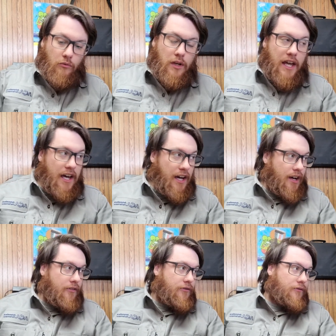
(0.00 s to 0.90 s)
We
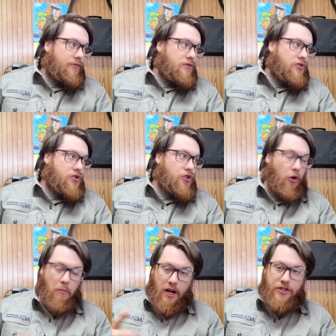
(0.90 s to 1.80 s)
have
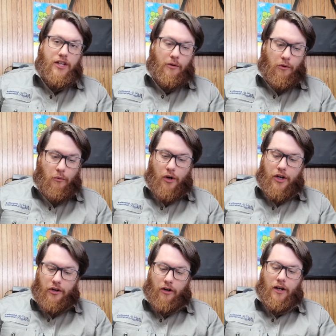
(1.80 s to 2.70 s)
so much that we're
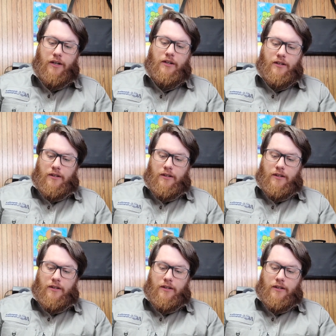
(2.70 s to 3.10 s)
working on.